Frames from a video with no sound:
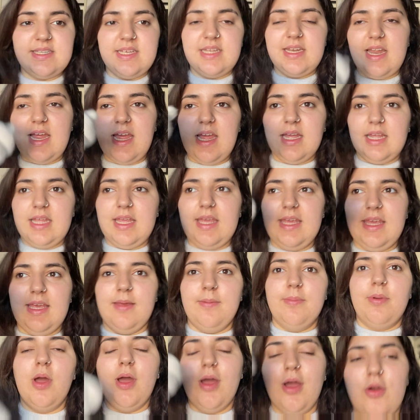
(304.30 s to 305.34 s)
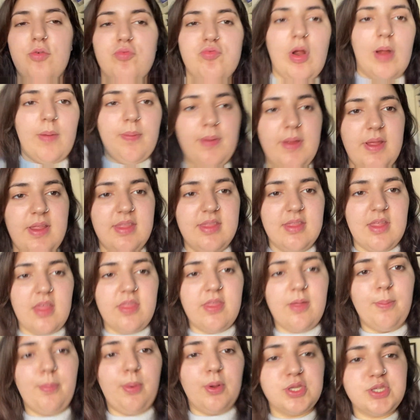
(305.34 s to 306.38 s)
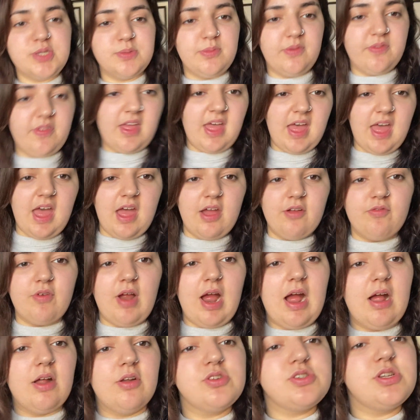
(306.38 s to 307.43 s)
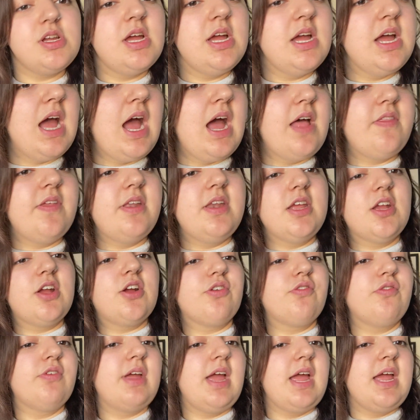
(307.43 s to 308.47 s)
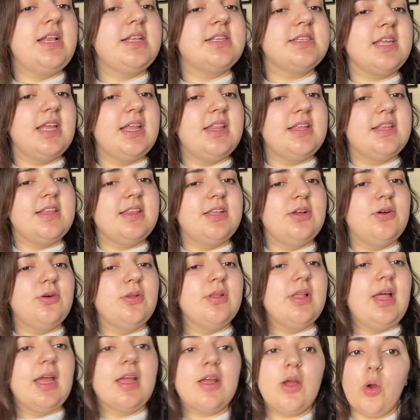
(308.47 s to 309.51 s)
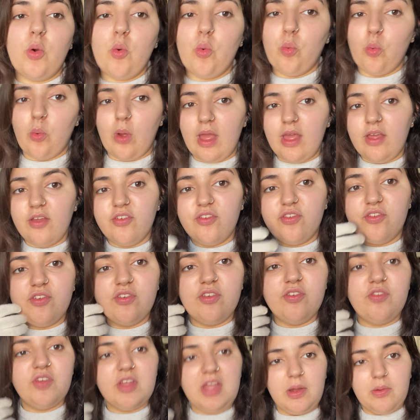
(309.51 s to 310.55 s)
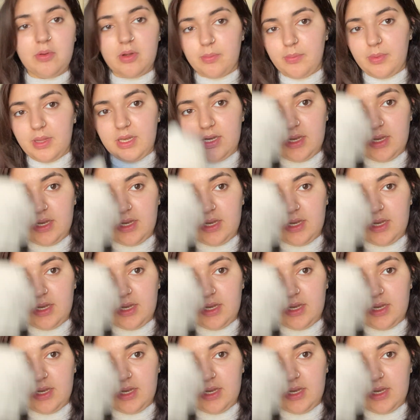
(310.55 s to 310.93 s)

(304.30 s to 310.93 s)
it and keep wrapping the bottom of the hair around, and then you create like this little like whiff, if you get what I mean.